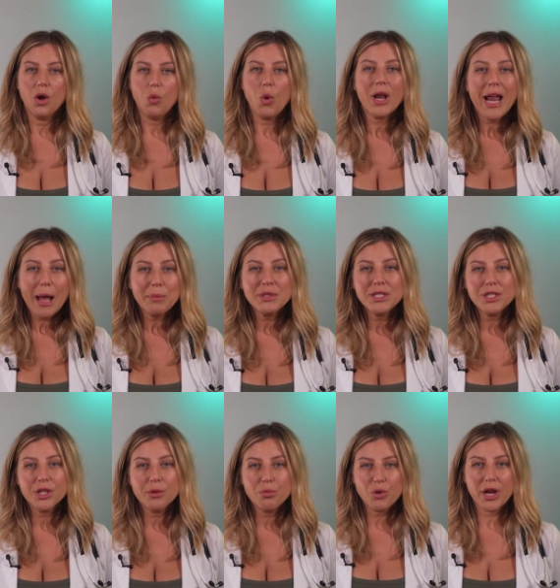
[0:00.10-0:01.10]
What happens
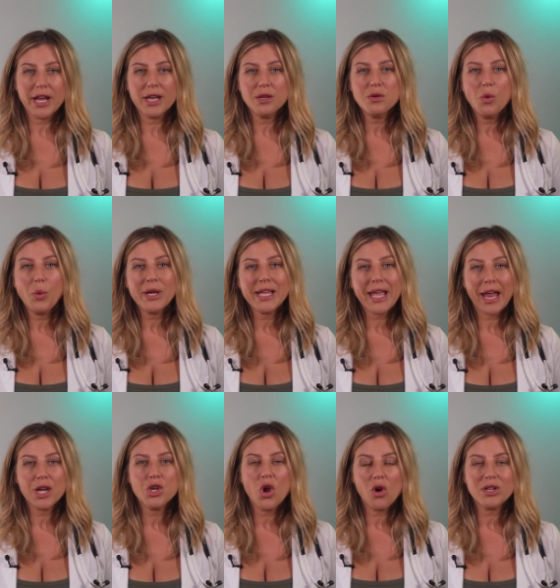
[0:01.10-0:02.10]
to the brain when you
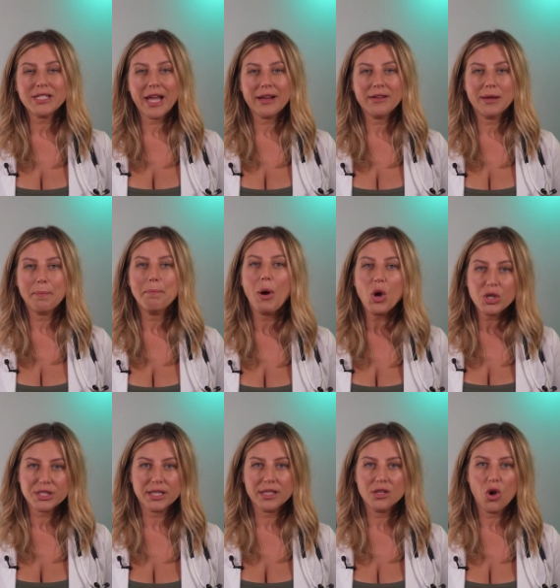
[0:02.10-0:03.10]
get knocked out in
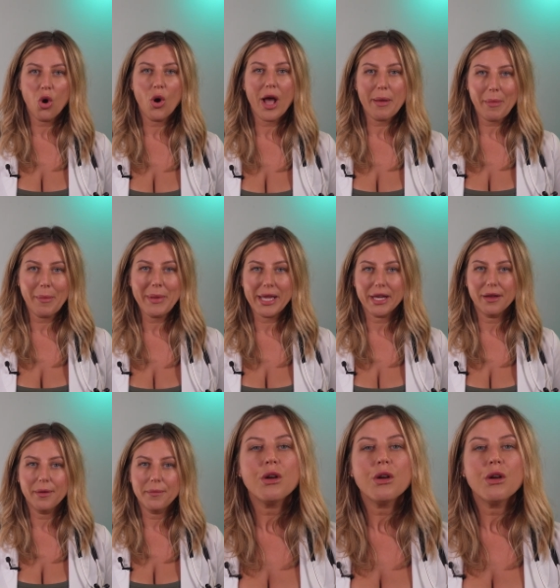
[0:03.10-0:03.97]
boxing or MMA?